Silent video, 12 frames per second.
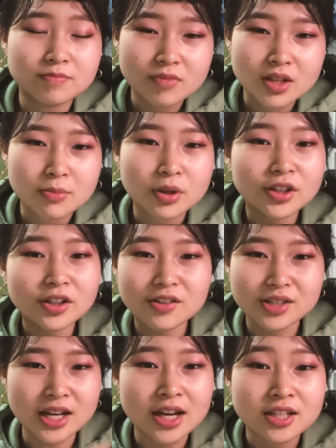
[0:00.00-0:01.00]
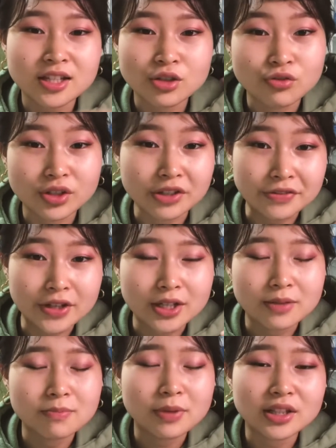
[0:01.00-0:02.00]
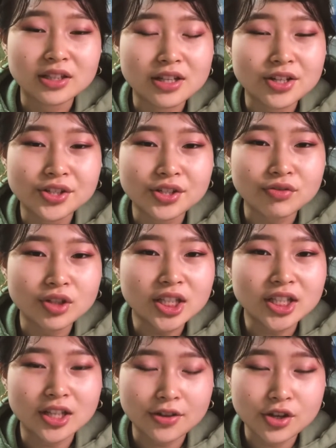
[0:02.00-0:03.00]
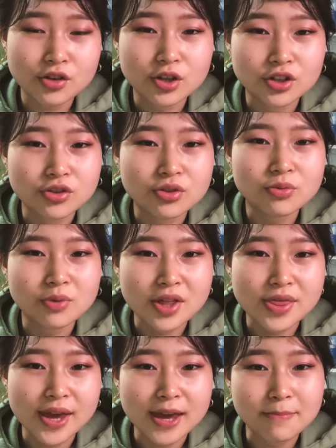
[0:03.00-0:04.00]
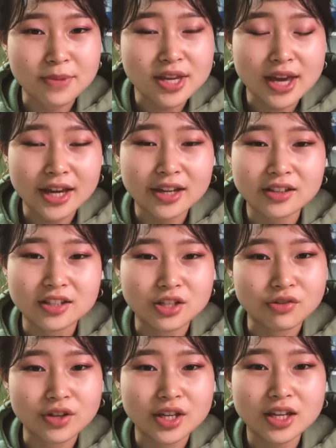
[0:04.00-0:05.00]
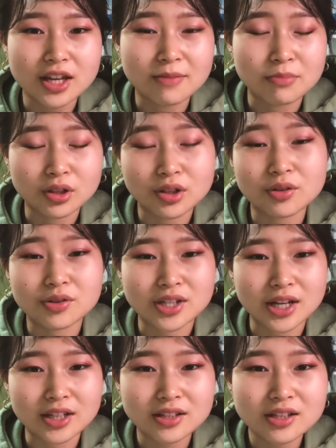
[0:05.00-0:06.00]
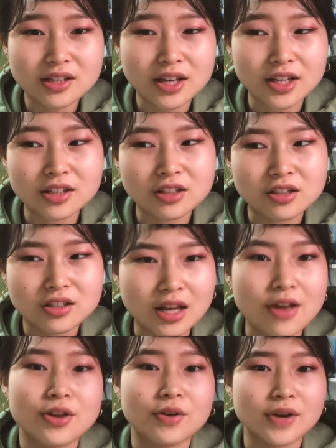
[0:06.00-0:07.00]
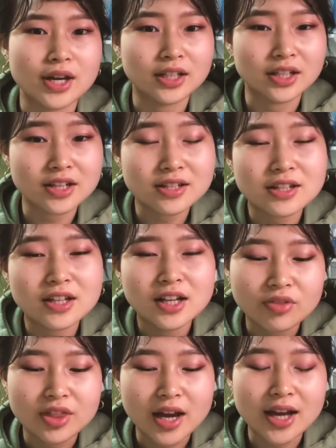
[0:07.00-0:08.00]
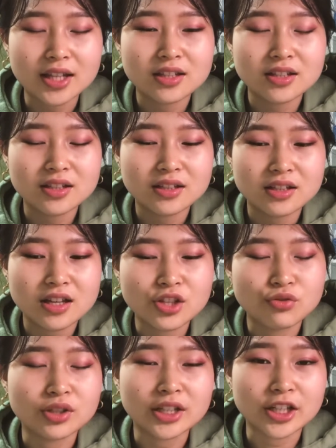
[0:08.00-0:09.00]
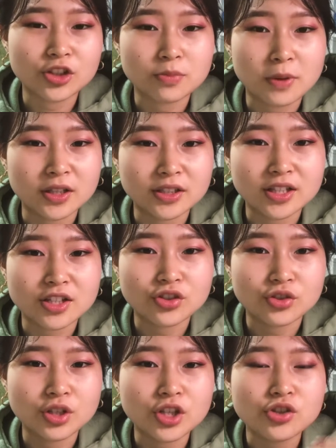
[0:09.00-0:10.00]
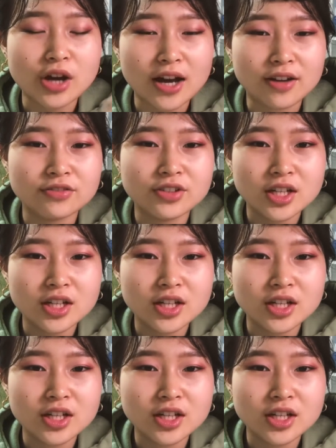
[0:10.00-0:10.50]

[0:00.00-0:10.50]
Political science is really fun, but there's really nothing you can do with a BA degree in political science, in South Korea at least, that is related to politics. You need to have